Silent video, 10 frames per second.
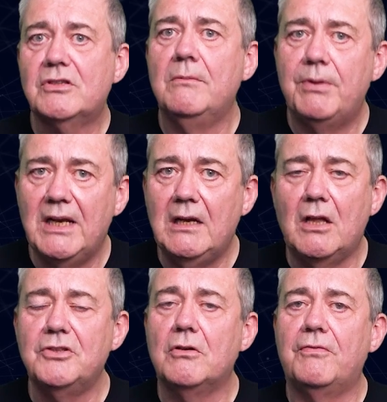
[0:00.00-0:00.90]
complete
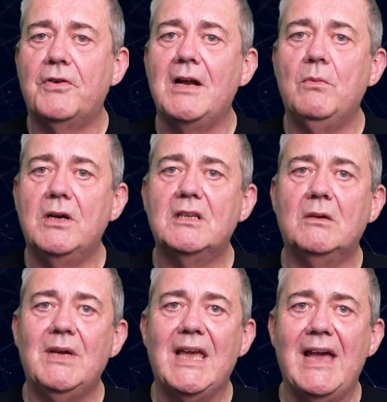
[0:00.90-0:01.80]
logical framework that
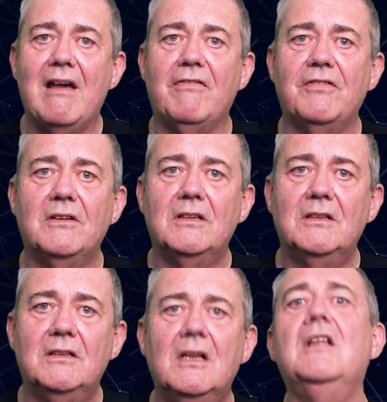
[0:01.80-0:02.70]
we have.
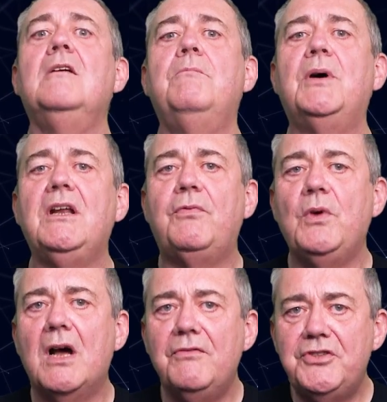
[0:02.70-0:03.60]
But if
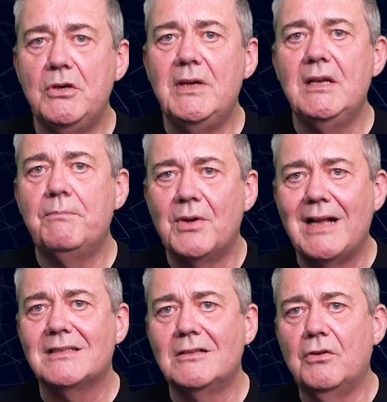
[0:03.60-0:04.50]
we are doing
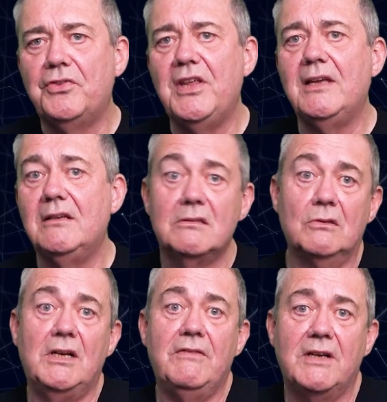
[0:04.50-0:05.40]
practical things,
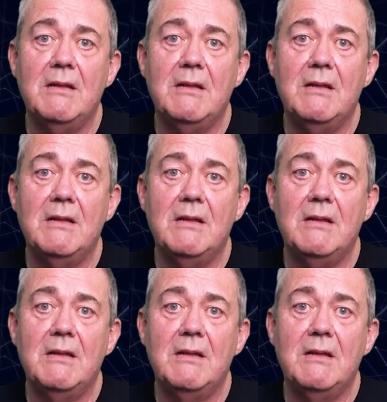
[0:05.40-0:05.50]
or even